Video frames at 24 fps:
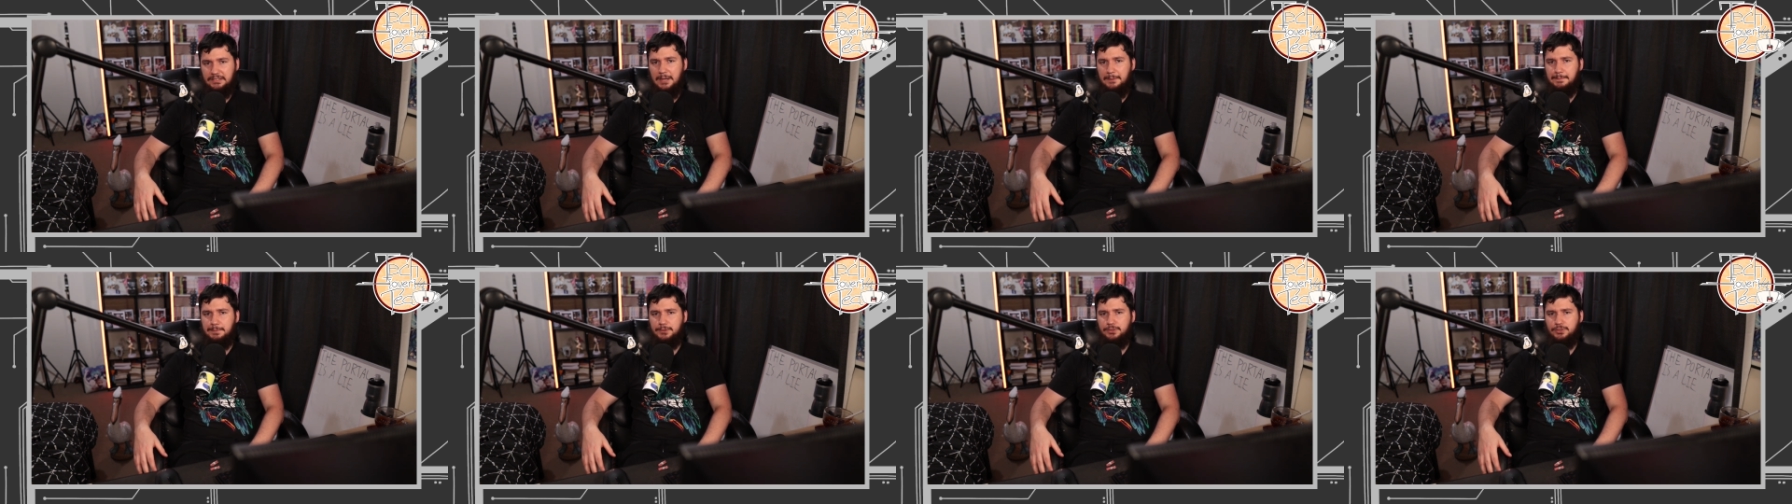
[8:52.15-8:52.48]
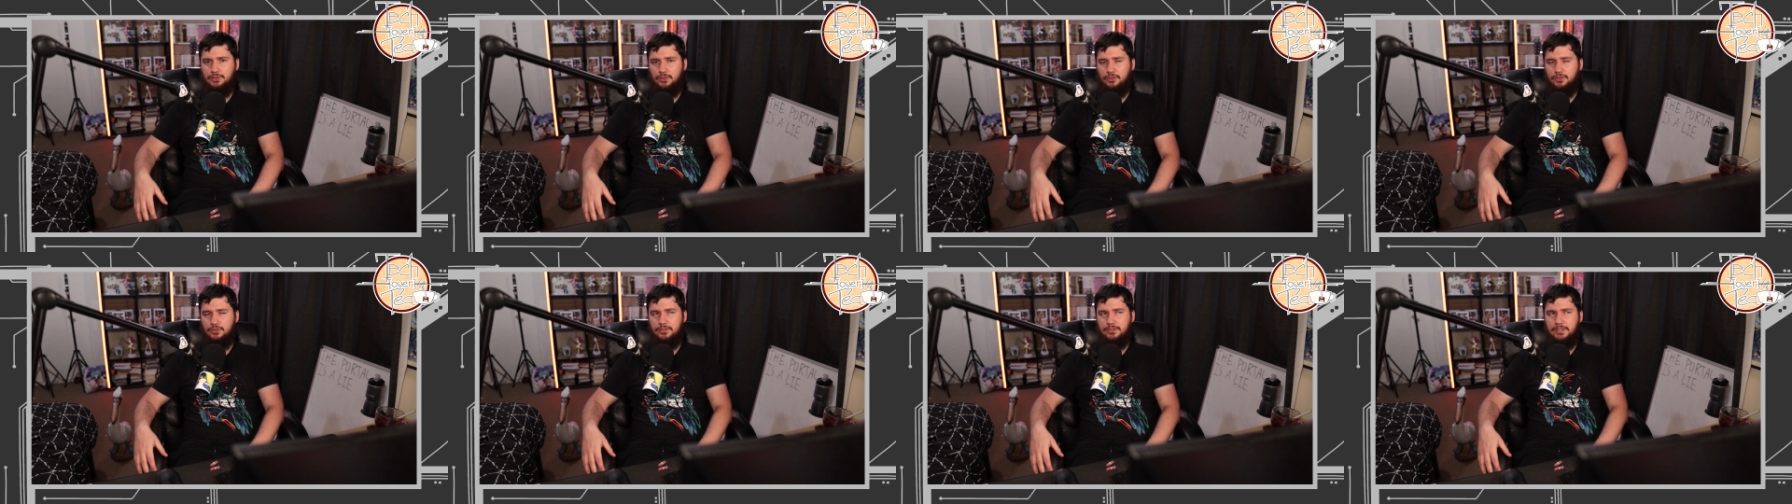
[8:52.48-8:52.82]

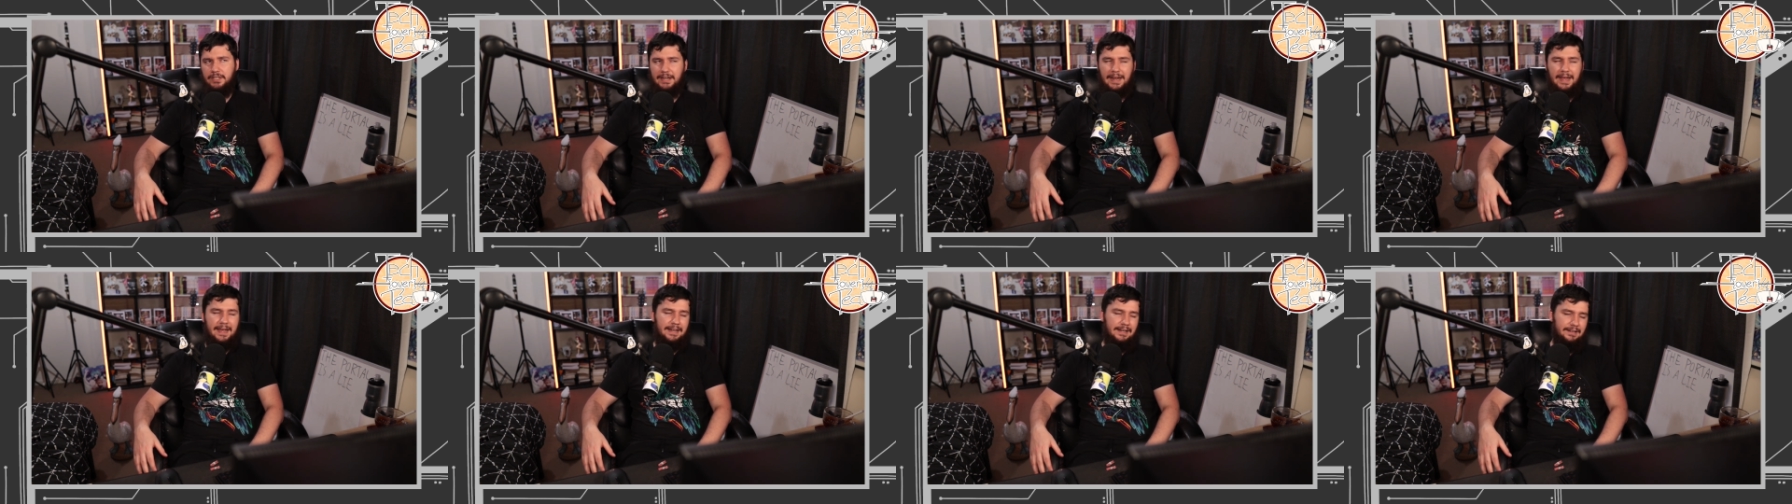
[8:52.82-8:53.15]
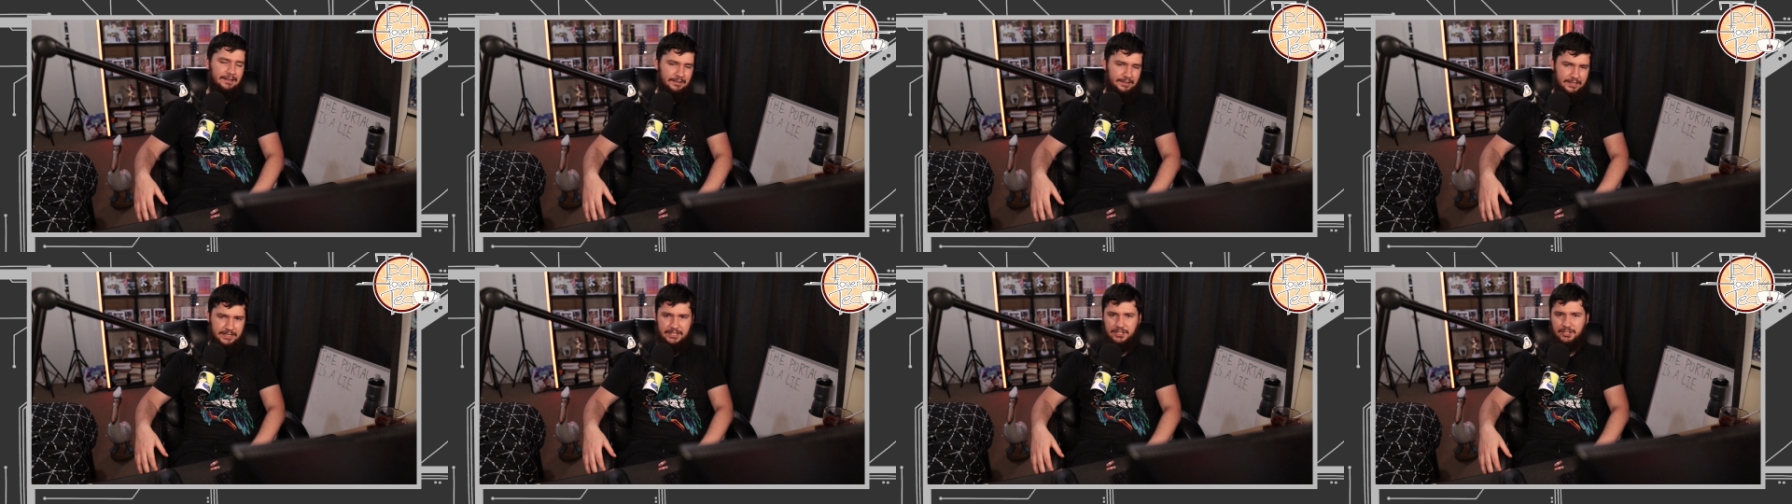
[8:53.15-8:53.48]
episode that I had
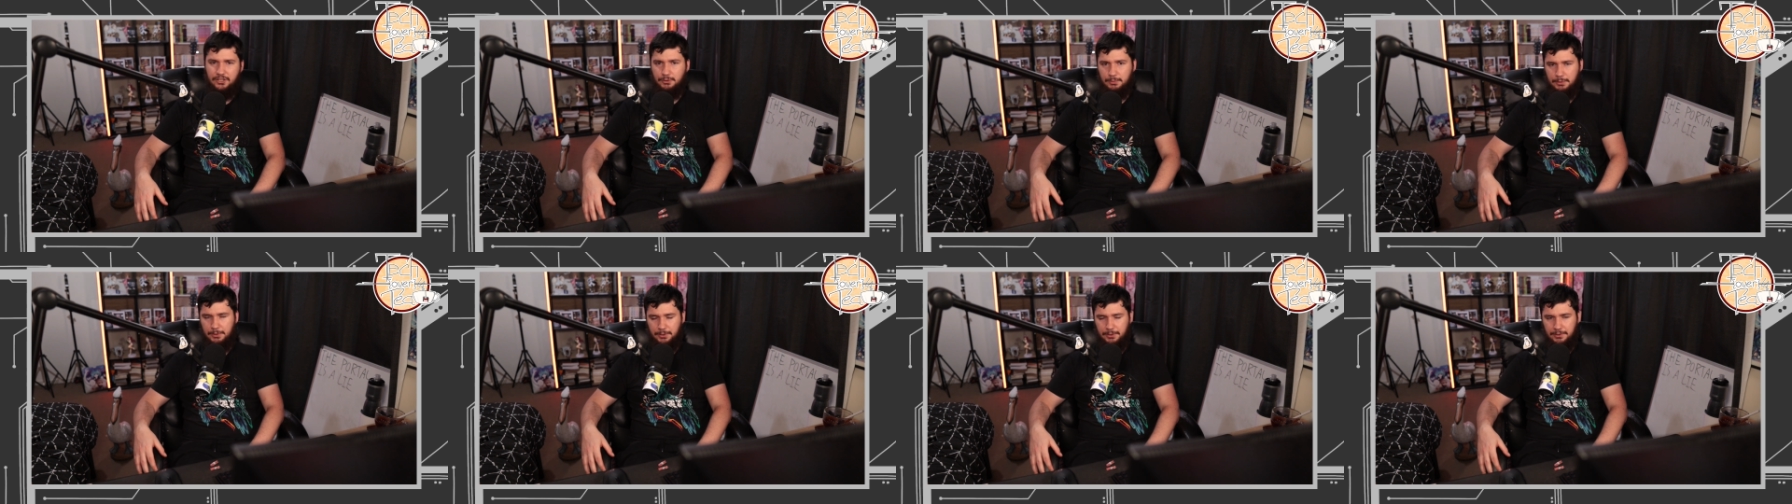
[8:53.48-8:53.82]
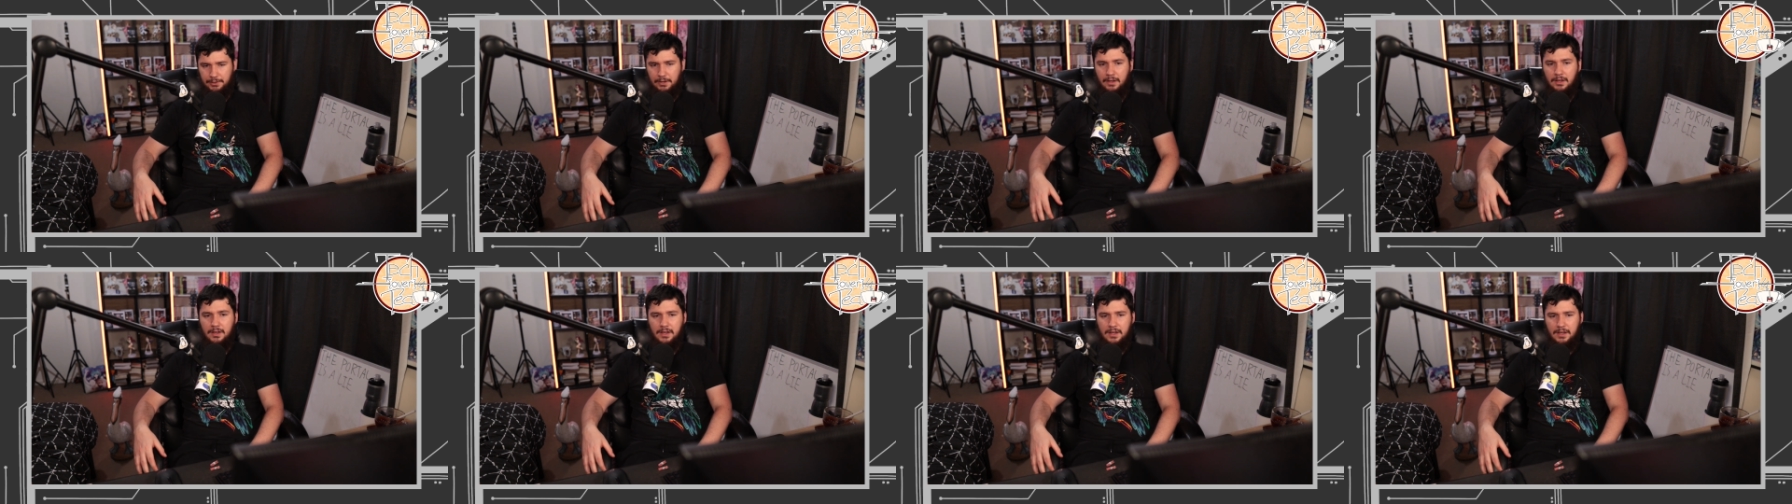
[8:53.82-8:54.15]
Lena
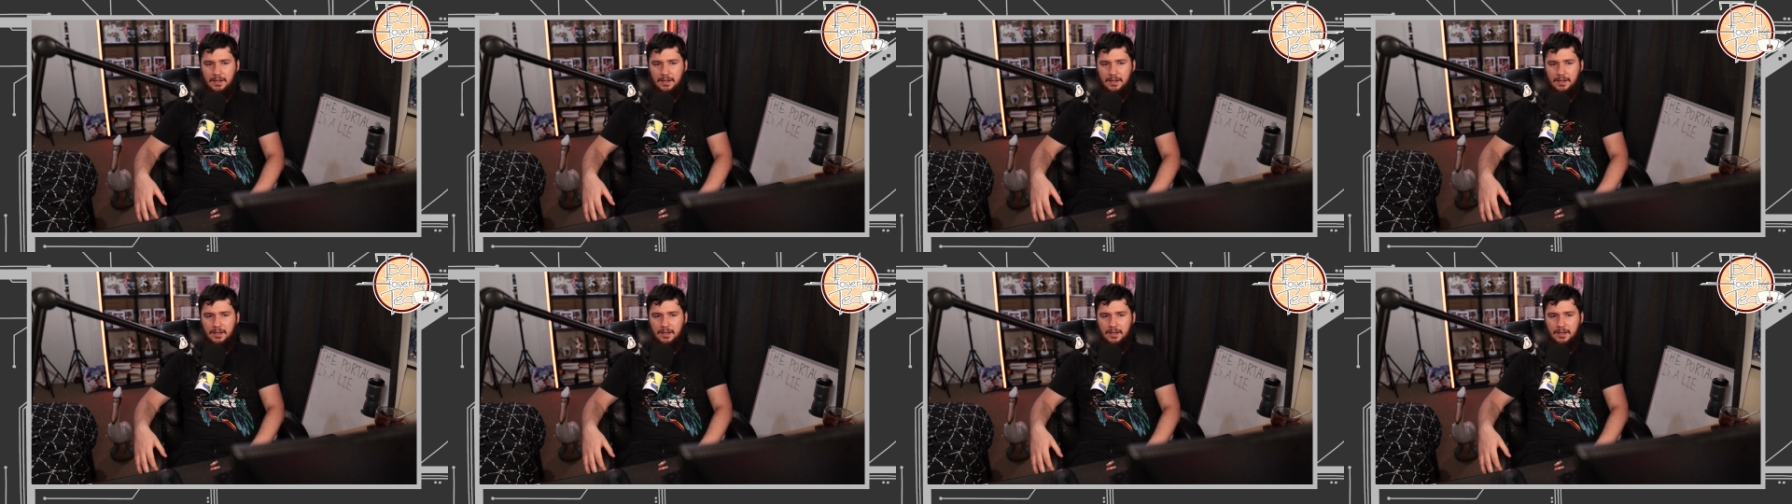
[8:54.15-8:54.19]
on.